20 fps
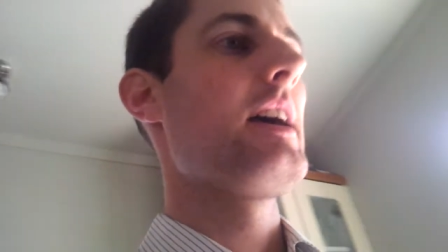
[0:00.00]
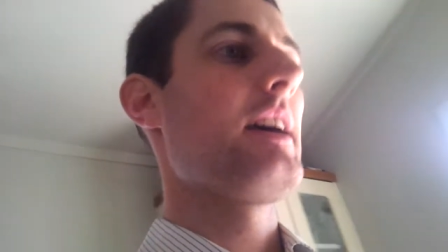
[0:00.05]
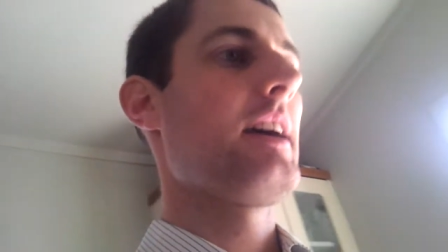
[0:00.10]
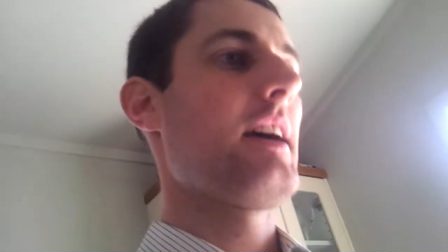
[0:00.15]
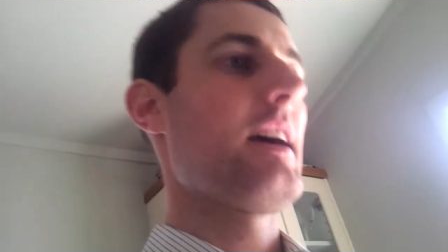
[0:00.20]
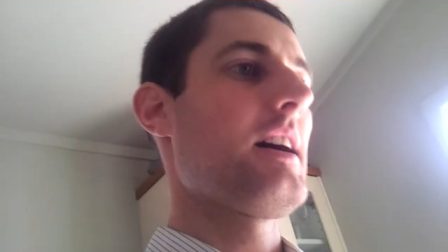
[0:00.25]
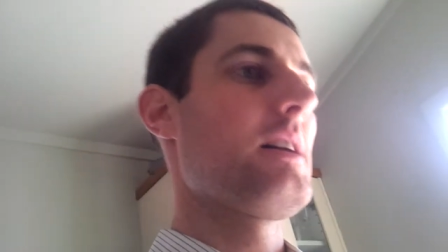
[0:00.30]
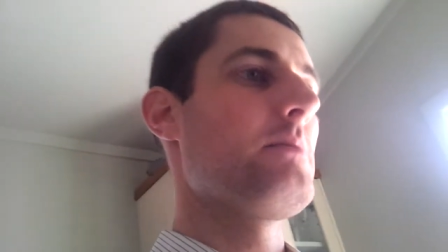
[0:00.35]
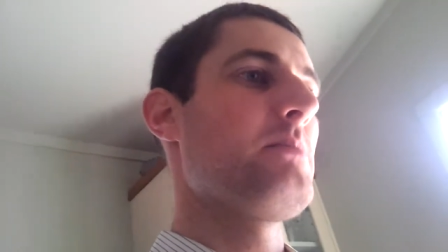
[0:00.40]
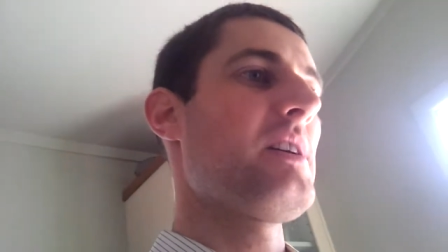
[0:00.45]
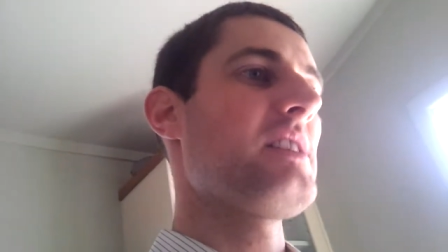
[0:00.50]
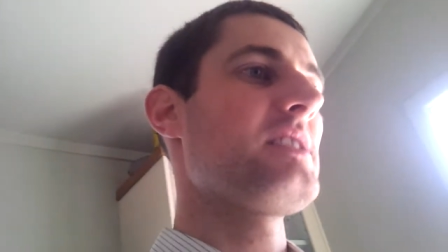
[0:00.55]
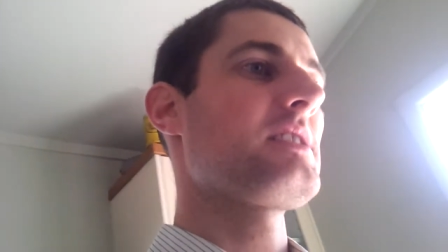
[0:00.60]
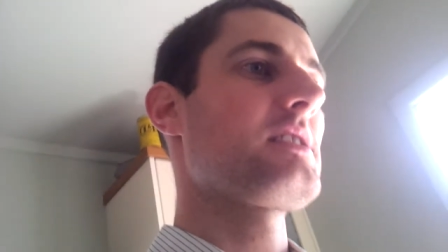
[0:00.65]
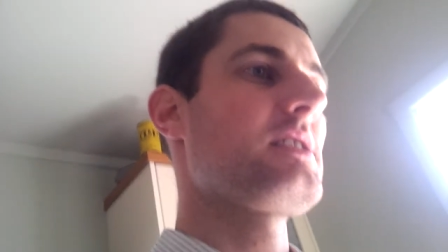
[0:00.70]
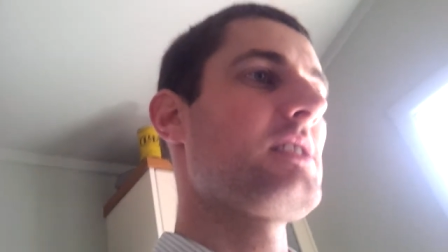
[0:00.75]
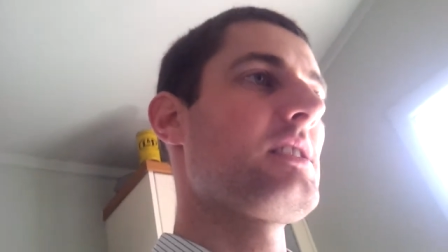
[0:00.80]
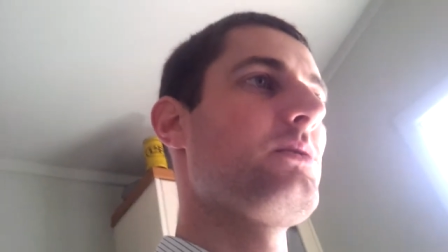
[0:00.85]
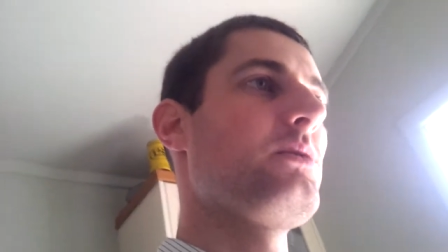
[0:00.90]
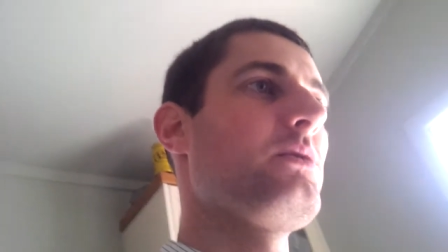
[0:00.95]
Um,
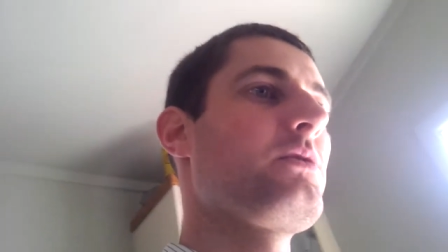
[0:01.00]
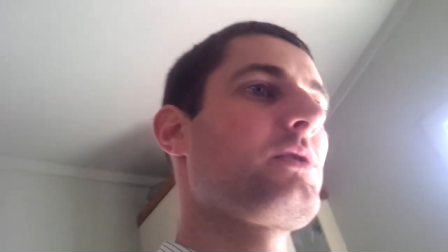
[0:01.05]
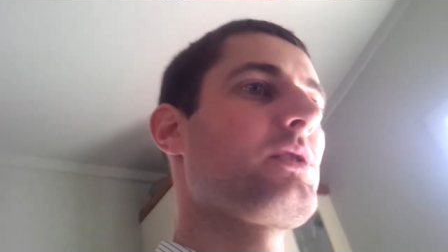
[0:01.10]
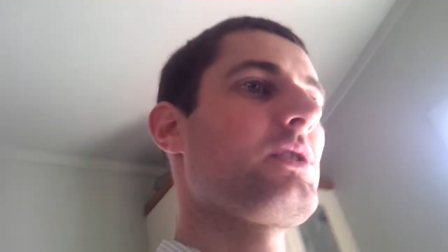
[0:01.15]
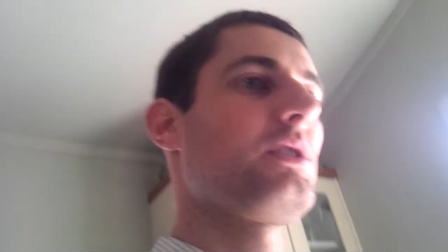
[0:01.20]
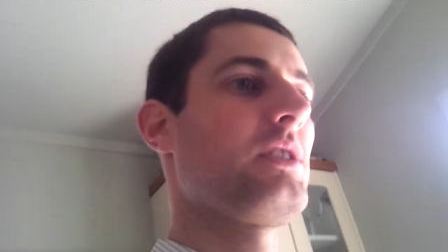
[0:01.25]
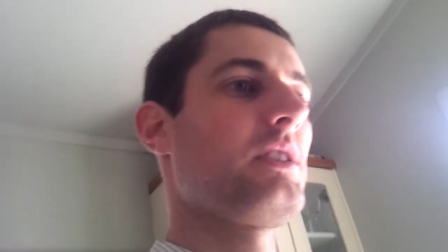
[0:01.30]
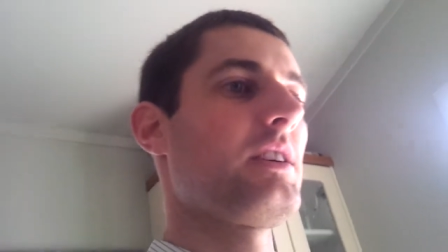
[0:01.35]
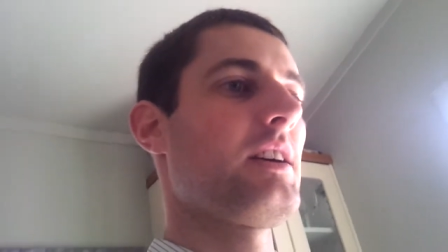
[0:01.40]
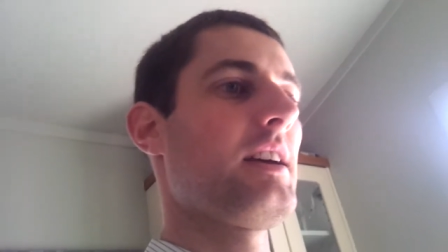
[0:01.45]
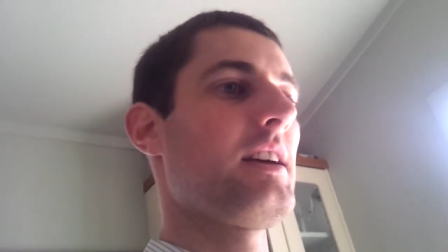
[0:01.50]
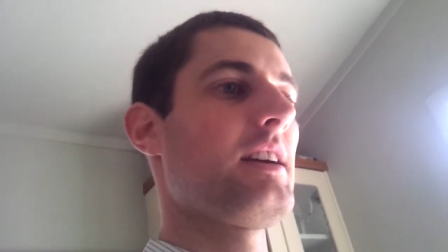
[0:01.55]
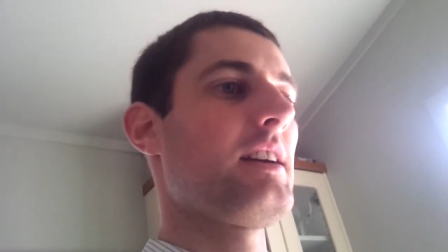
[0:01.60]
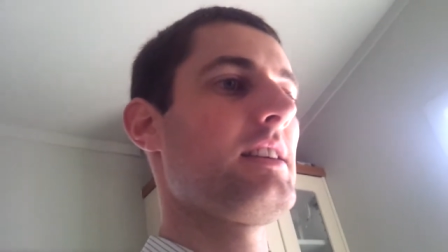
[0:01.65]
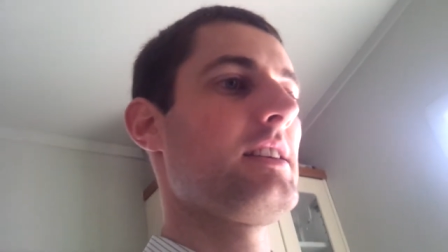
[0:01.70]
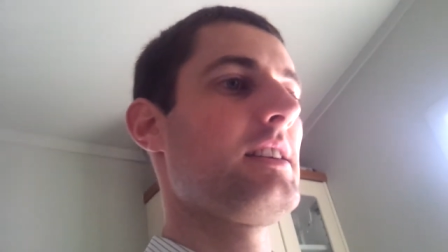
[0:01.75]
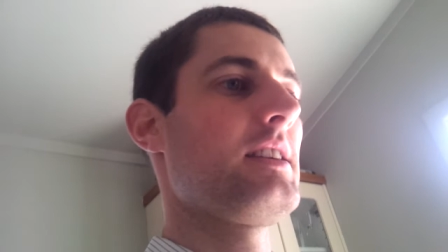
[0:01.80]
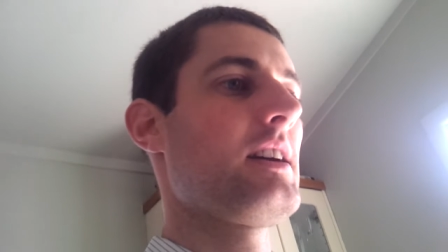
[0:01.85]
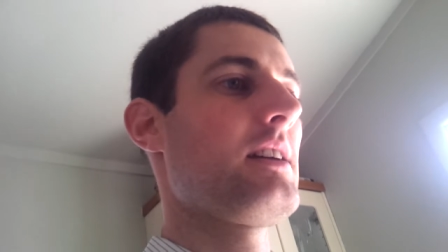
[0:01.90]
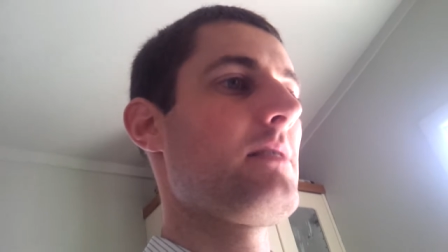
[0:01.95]
basically, we've got
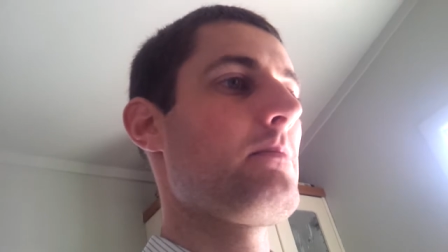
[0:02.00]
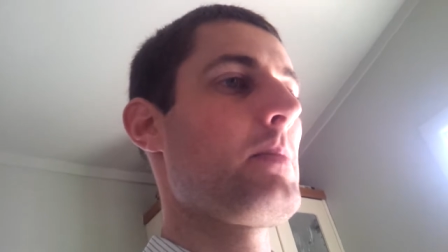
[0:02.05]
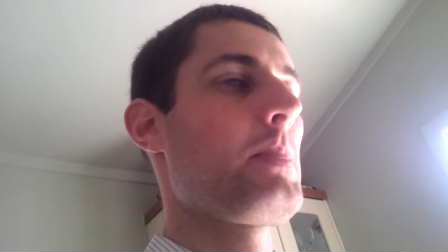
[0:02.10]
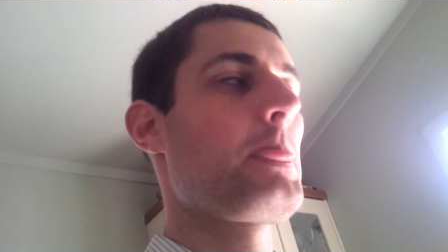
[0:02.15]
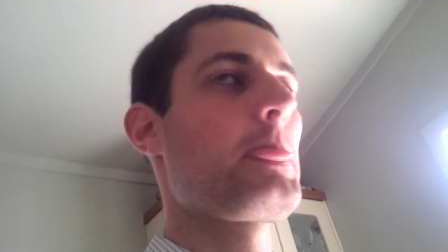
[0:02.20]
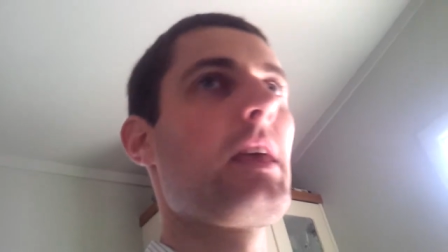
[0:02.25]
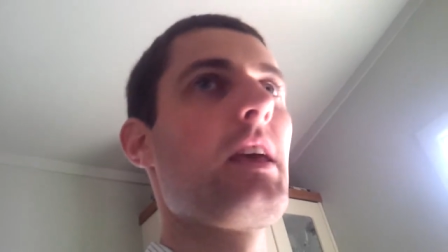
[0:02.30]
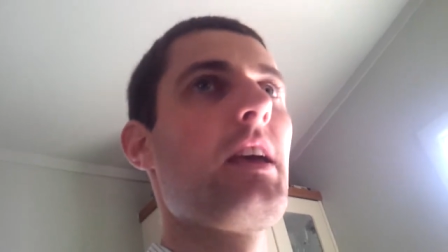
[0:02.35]
a um,